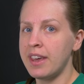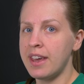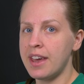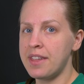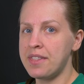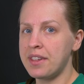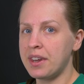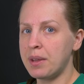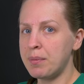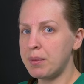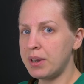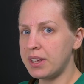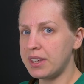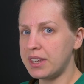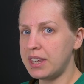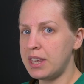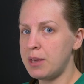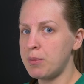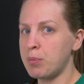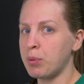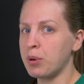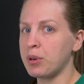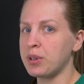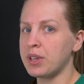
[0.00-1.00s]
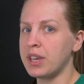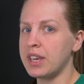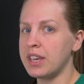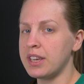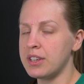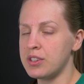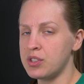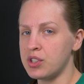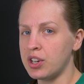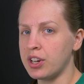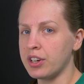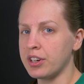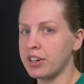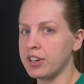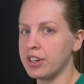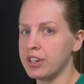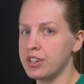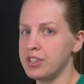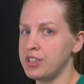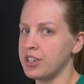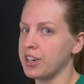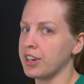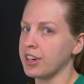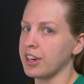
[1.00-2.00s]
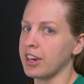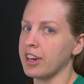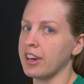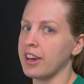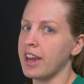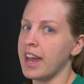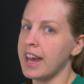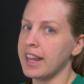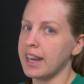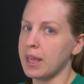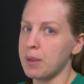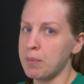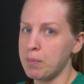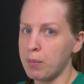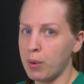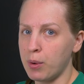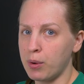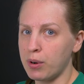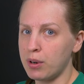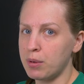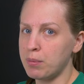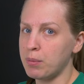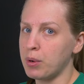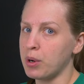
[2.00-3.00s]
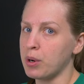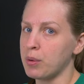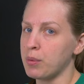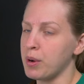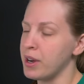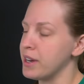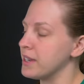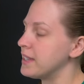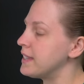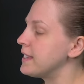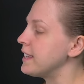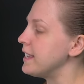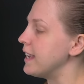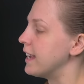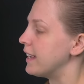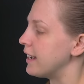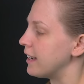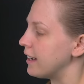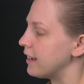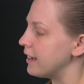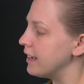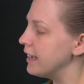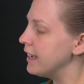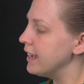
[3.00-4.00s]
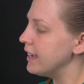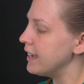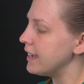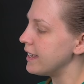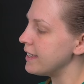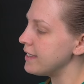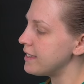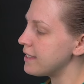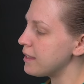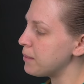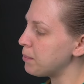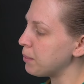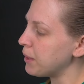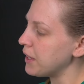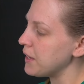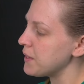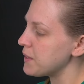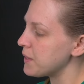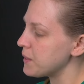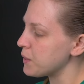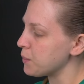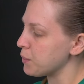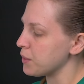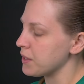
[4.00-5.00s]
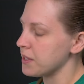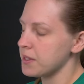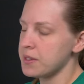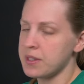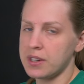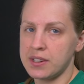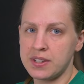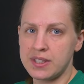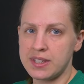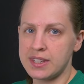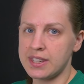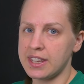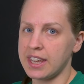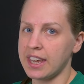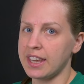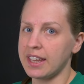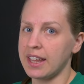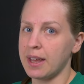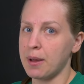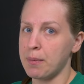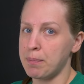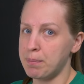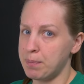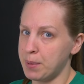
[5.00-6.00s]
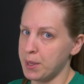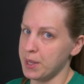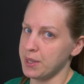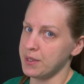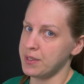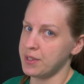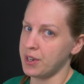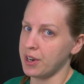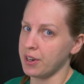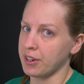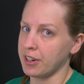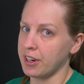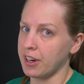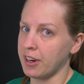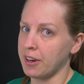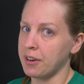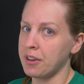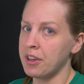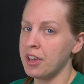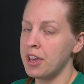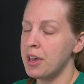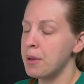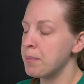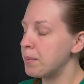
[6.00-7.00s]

And then I'm going to keep working darker and darker, adding more and more raw sienna into the places where it starts to get a bit darker.